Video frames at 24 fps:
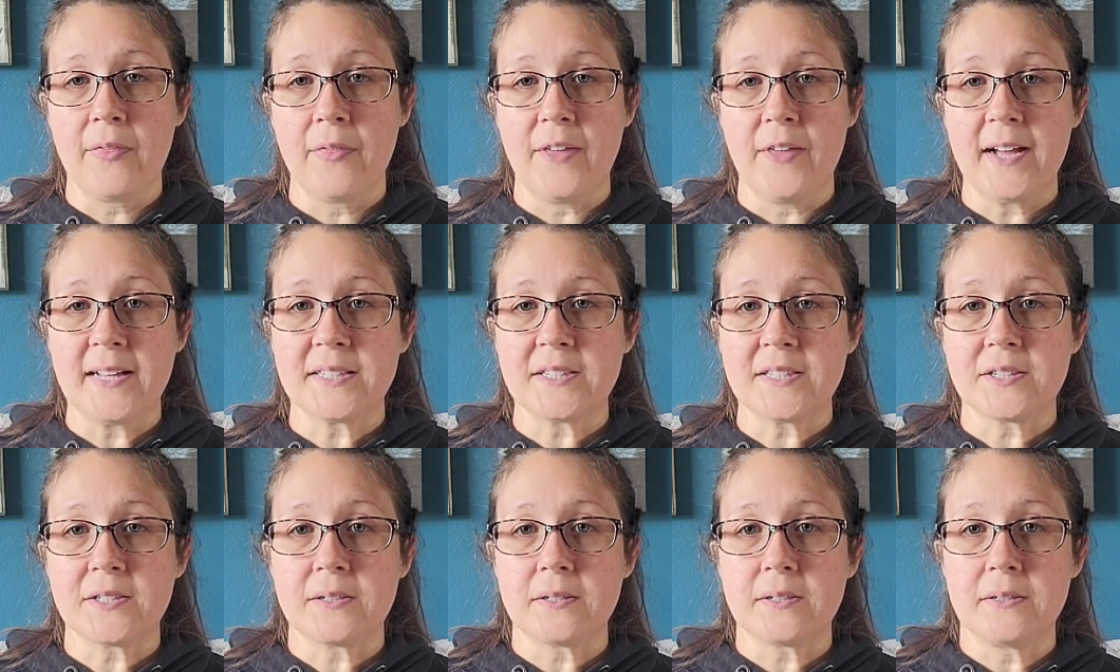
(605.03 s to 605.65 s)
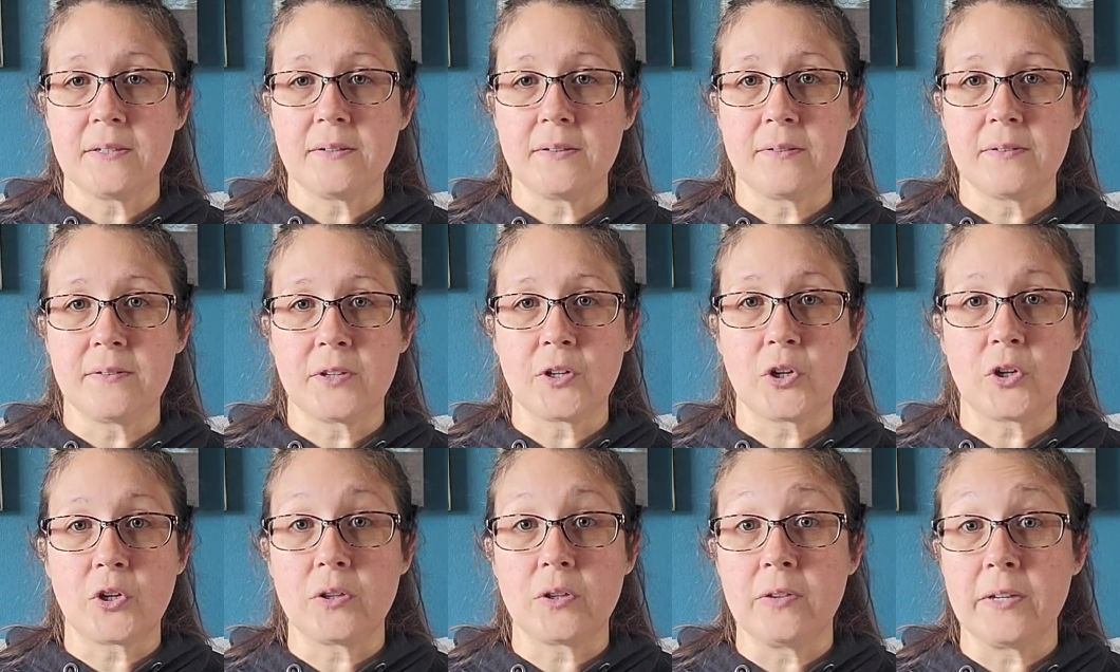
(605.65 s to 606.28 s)
That's
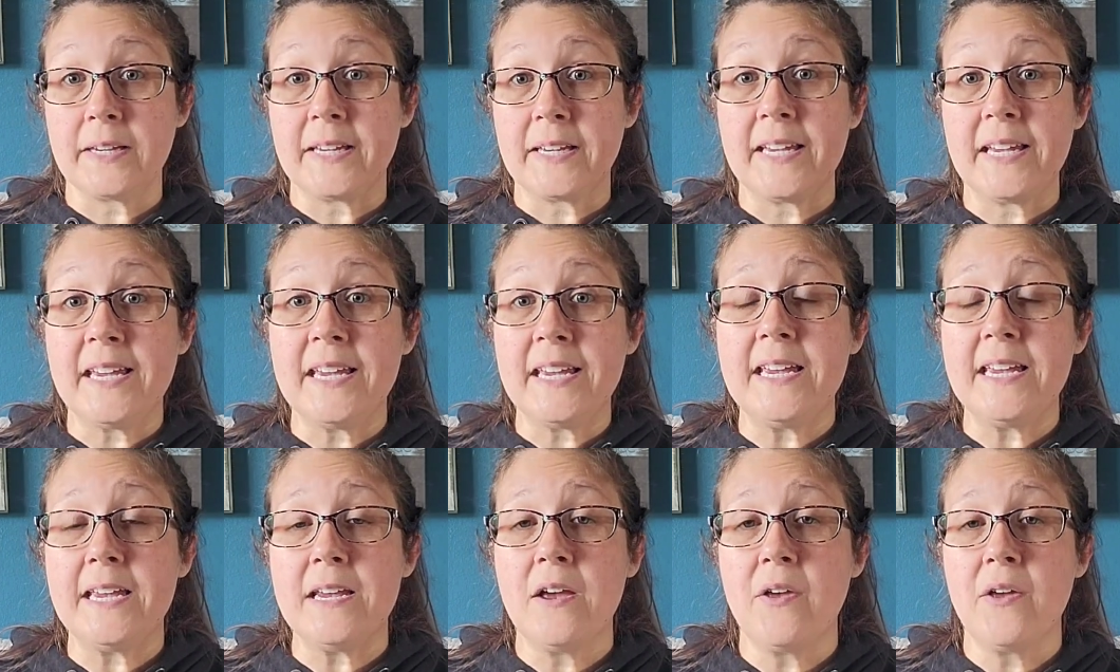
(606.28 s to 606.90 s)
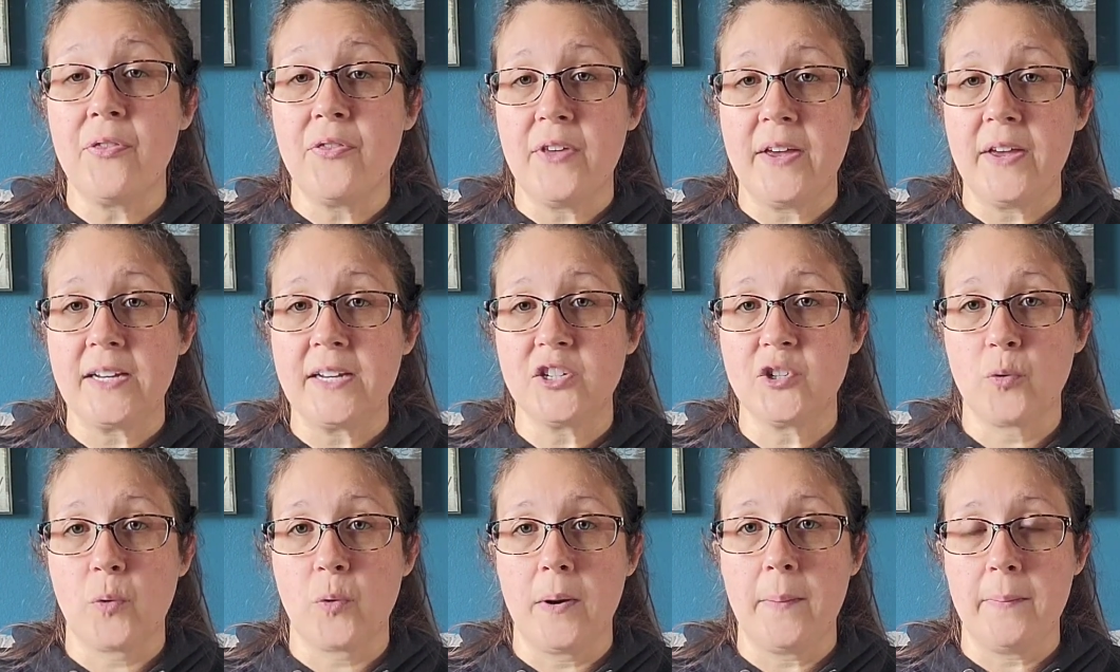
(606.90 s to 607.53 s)
the key
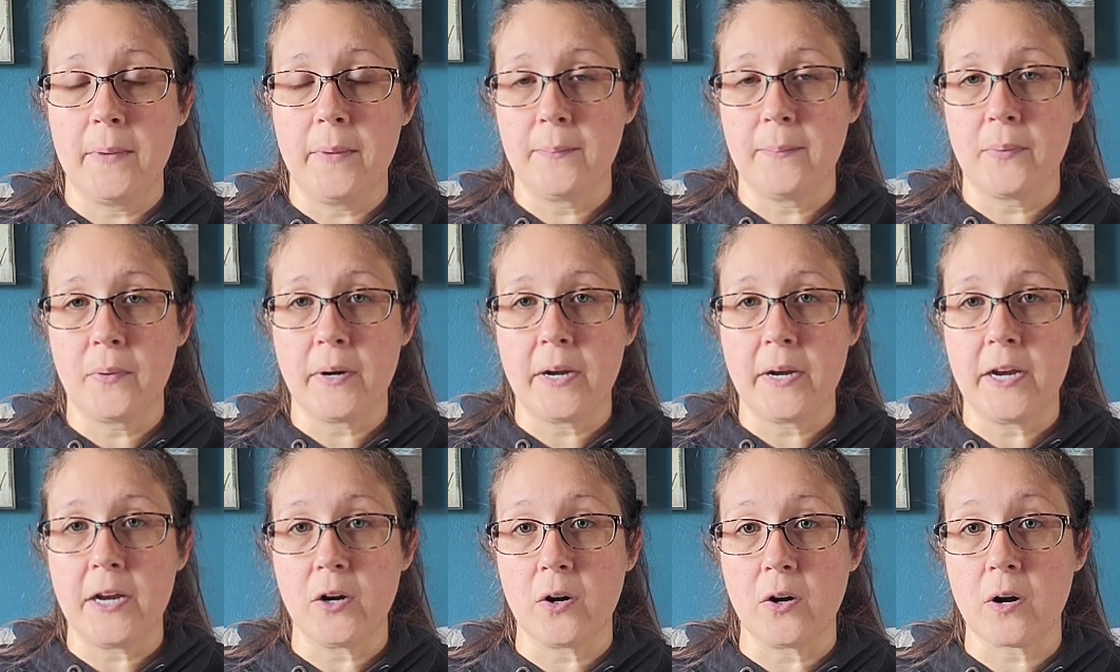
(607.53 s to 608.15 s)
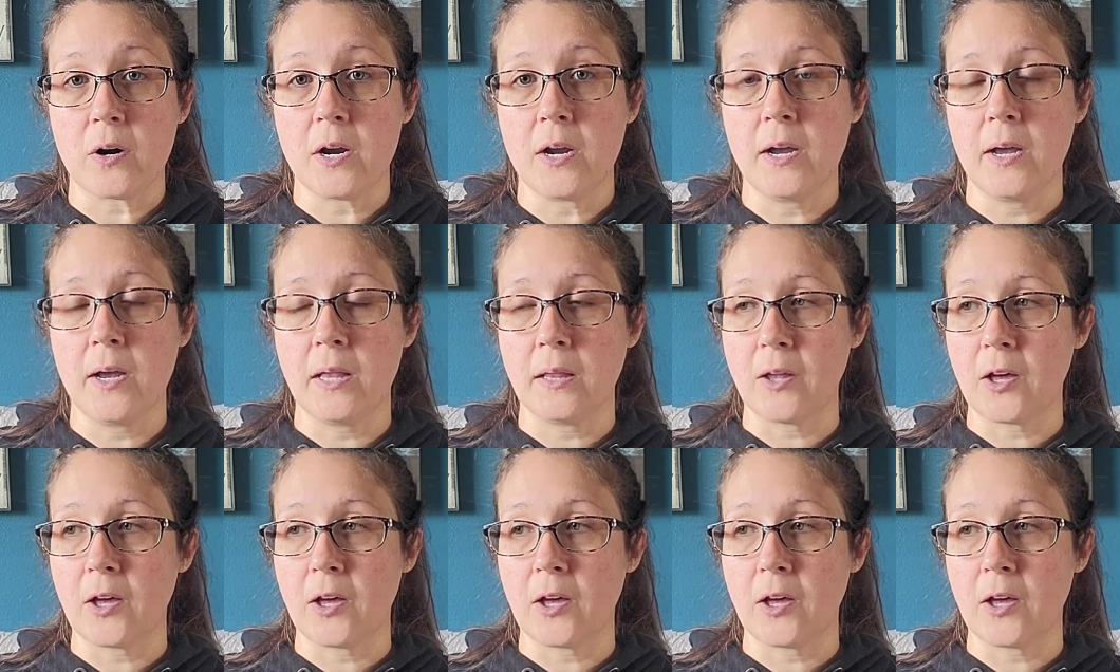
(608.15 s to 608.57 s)
thing to remember here.